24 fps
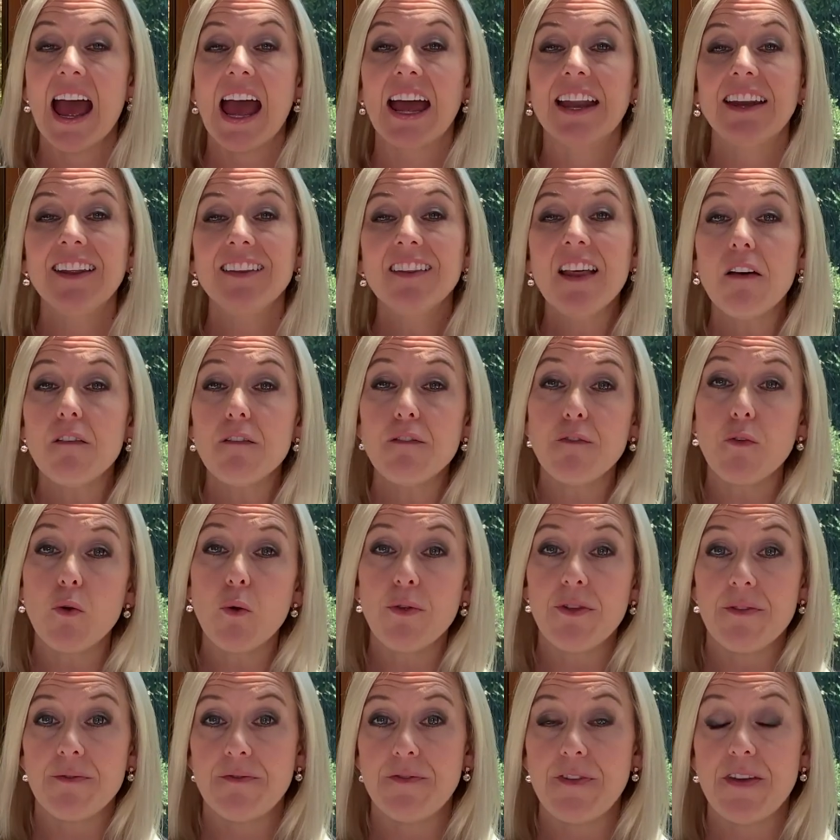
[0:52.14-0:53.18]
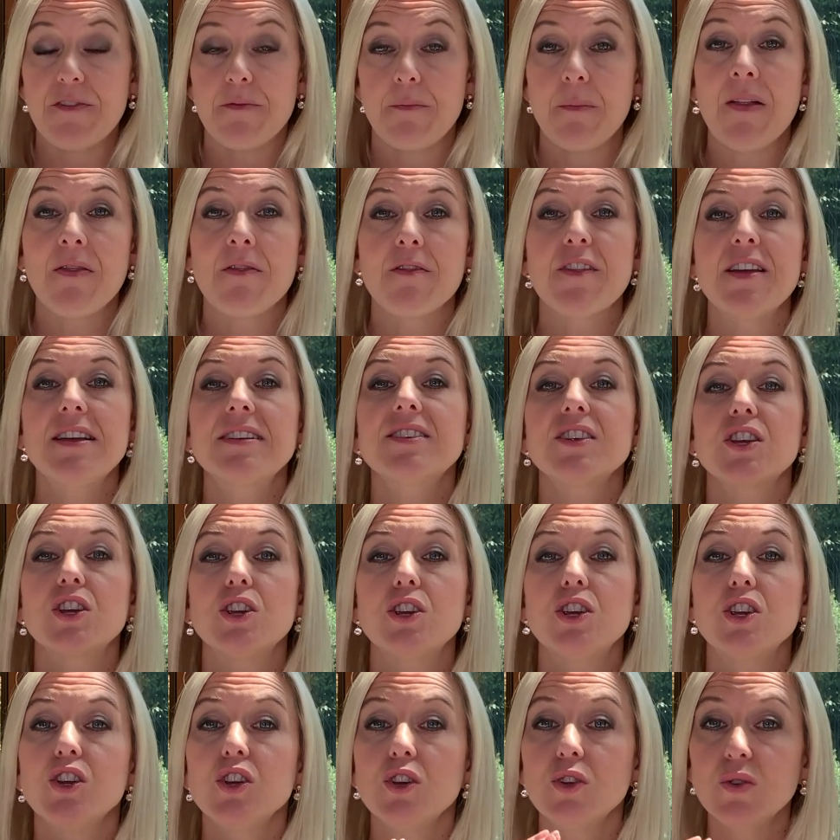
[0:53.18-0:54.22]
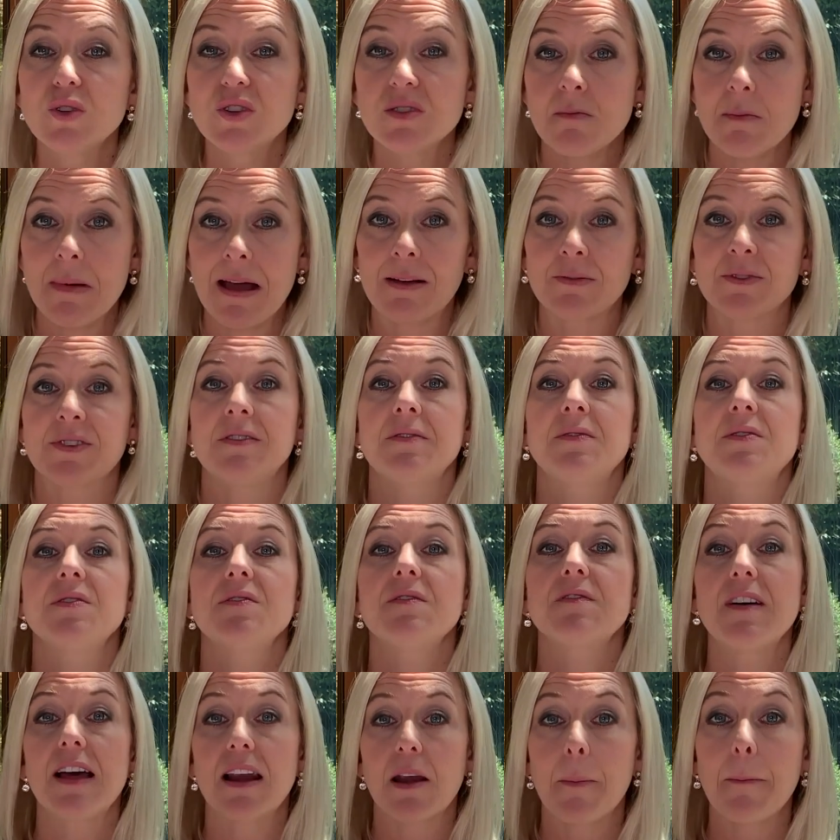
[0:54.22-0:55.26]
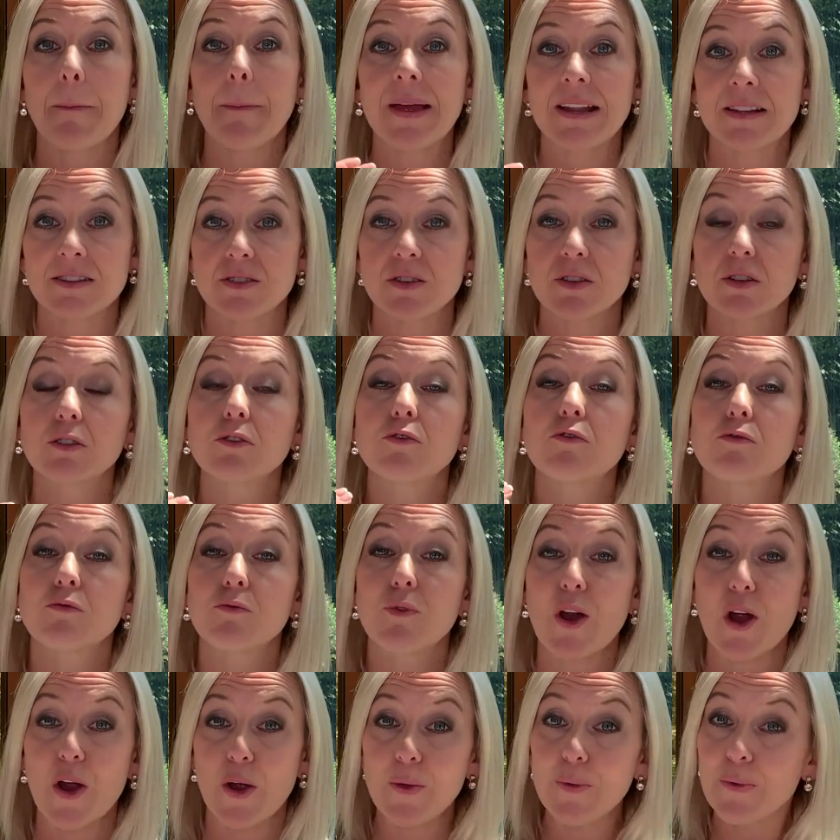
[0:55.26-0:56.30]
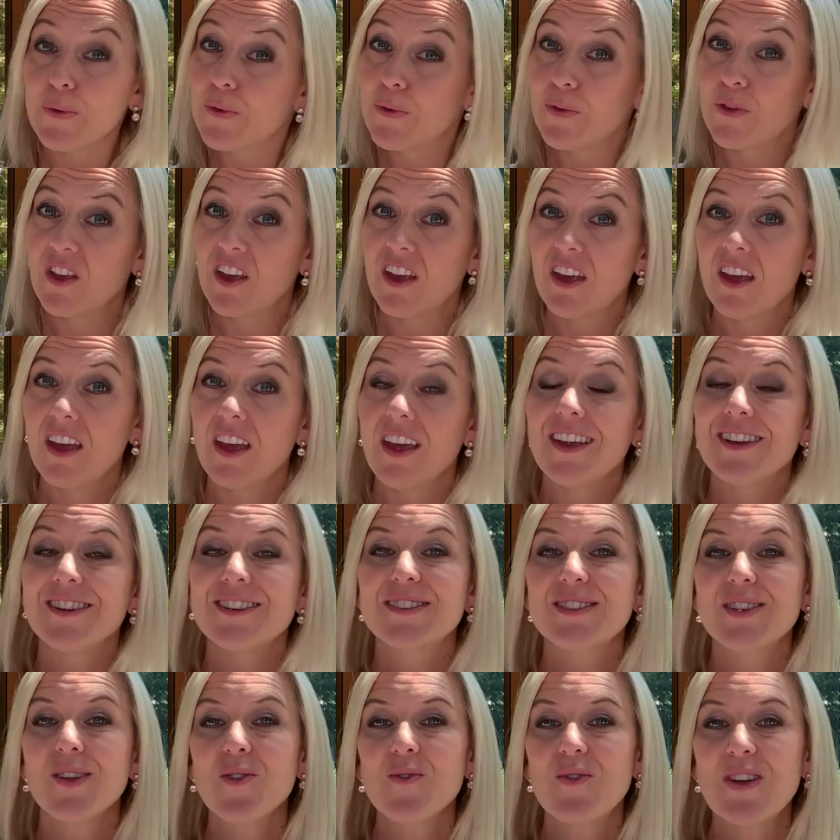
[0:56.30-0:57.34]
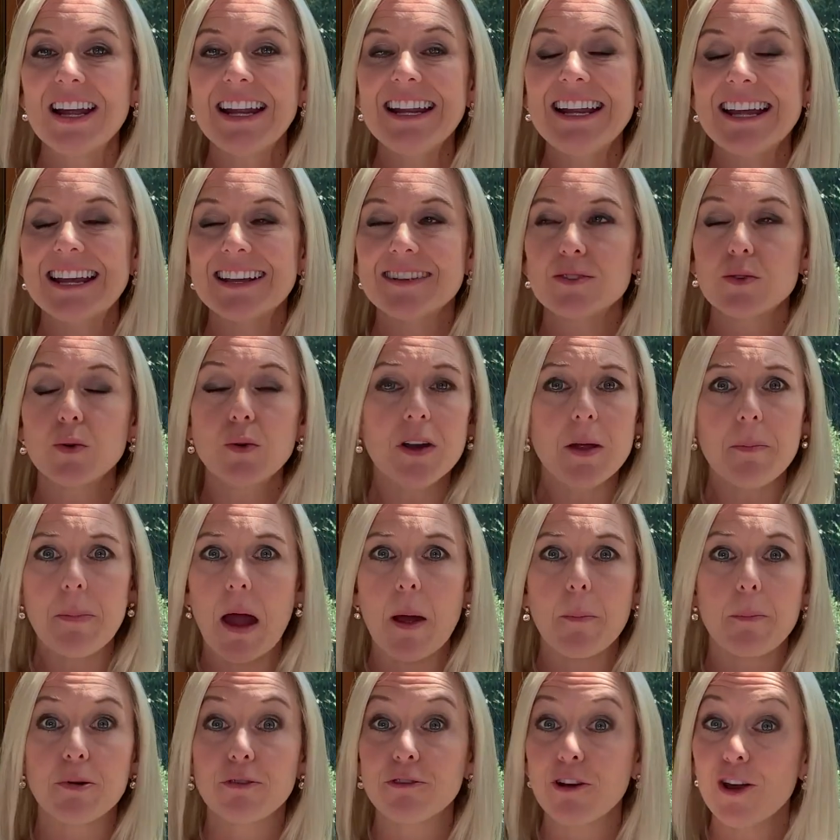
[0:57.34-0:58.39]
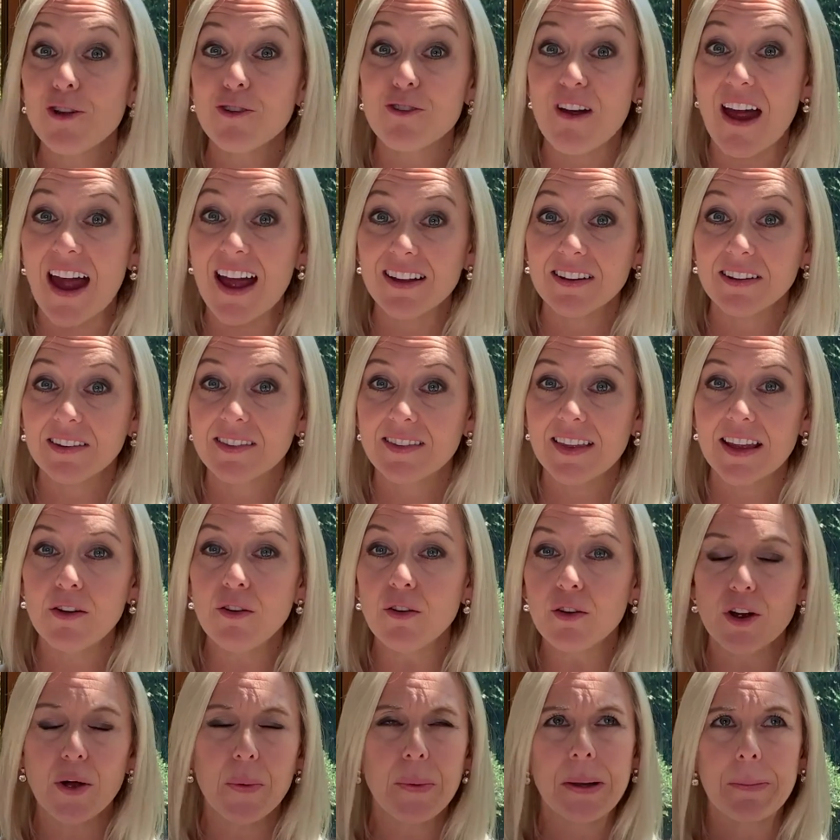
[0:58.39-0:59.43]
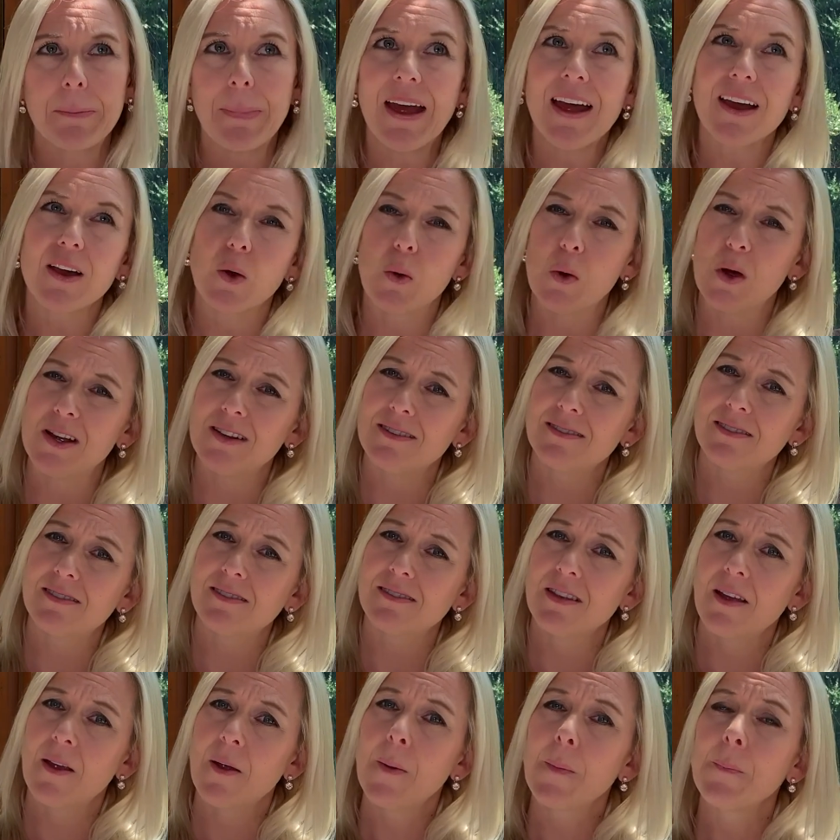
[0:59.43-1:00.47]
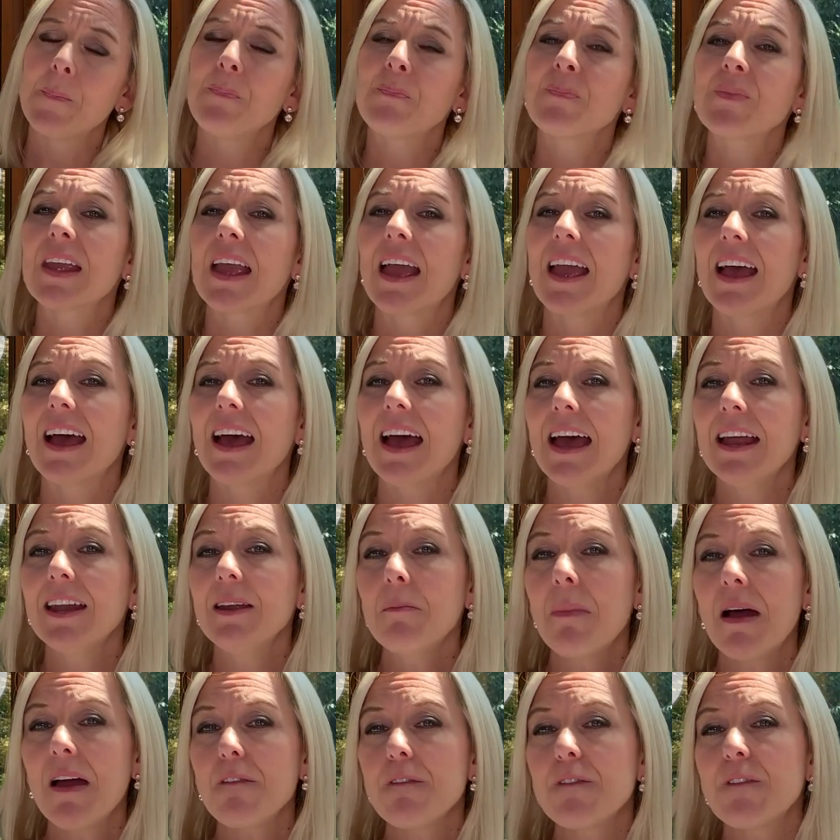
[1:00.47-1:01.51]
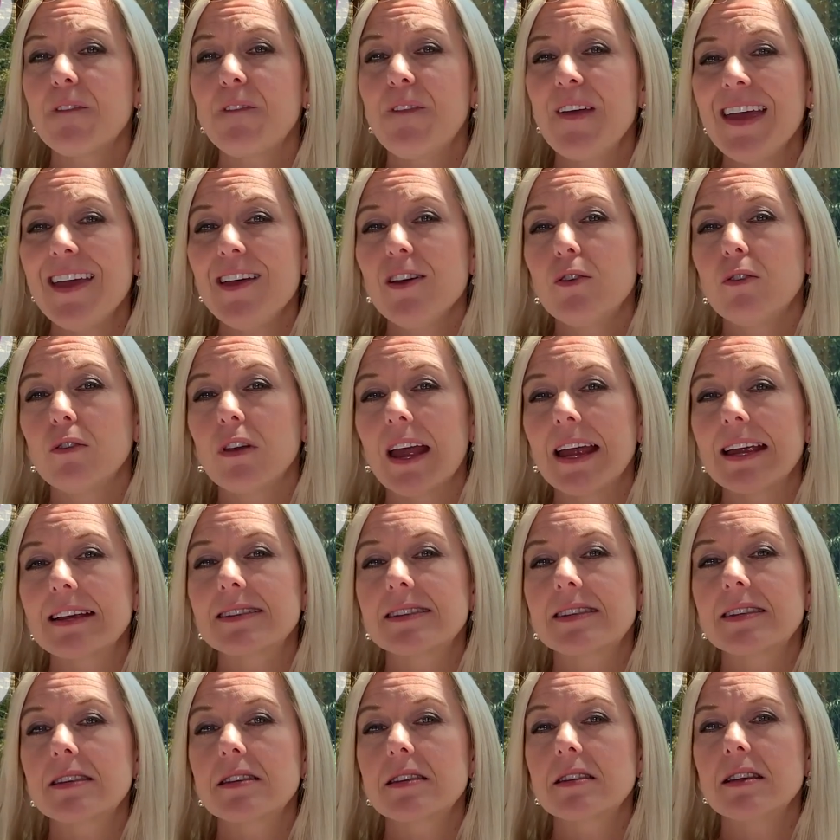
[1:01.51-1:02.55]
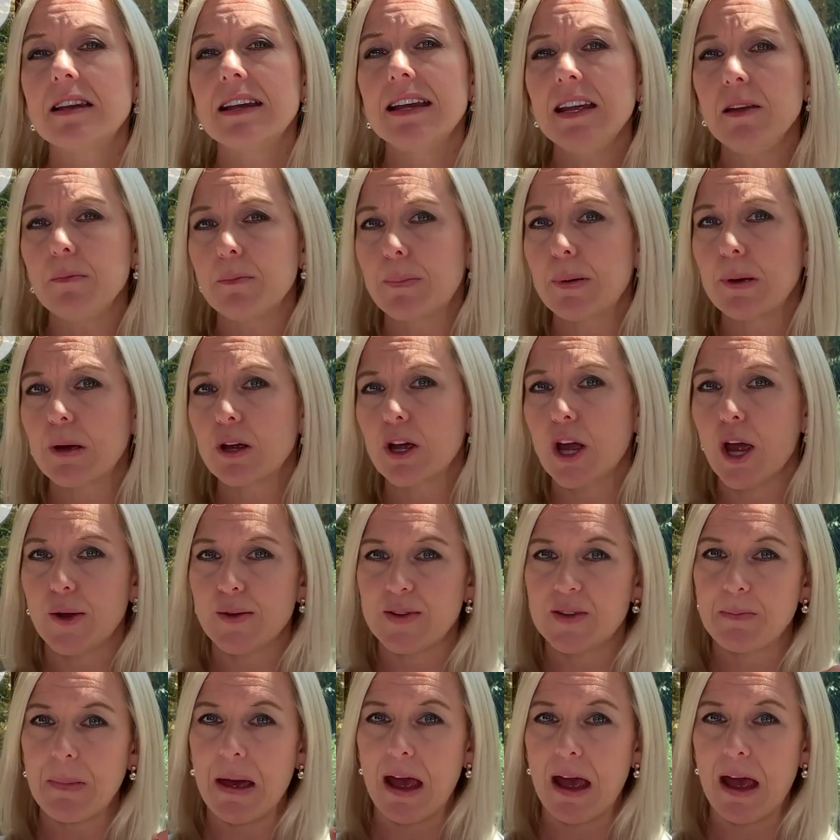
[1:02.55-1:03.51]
And in that fourth and fifth month, there's a huge amount of developmental growth. So, really, it's all about progress. They're not going backwards. And it might feel like sleep goes